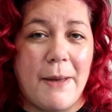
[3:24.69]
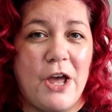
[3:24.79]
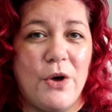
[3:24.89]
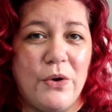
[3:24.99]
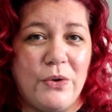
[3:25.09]
My
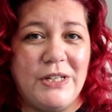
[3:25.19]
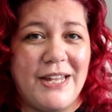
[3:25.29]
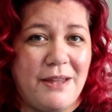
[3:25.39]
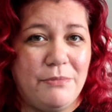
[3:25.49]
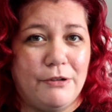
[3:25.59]
hold
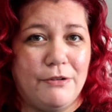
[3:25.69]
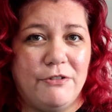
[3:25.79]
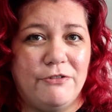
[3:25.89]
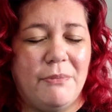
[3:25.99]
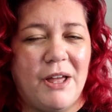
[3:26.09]
came
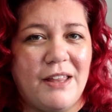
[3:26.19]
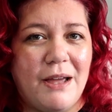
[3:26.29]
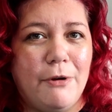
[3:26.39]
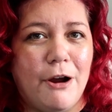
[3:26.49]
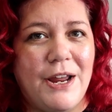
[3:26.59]
through from my
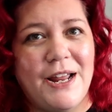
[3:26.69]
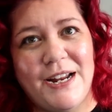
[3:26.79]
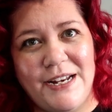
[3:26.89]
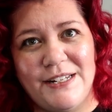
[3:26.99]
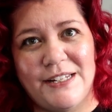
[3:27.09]
library and
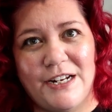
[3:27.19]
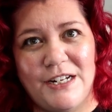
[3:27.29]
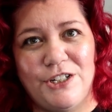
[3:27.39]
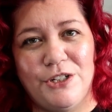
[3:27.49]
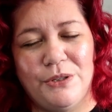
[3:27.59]
I
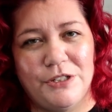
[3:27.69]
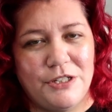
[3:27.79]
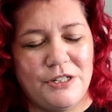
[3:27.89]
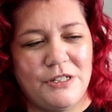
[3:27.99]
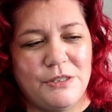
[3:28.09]
decided to
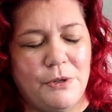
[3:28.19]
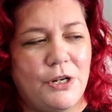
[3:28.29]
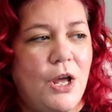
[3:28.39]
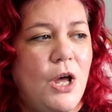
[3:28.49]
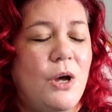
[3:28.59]
listen to this one,
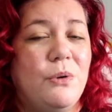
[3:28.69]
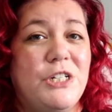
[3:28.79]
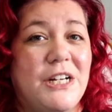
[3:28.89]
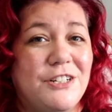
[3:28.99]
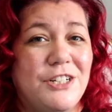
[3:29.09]
which
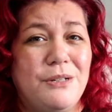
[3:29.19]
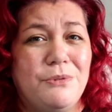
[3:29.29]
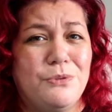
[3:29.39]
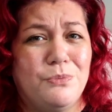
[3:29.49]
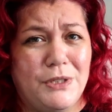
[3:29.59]
actually
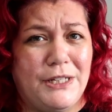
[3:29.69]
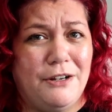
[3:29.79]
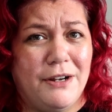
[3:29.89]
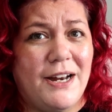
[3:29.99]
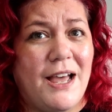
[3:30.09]
was really great.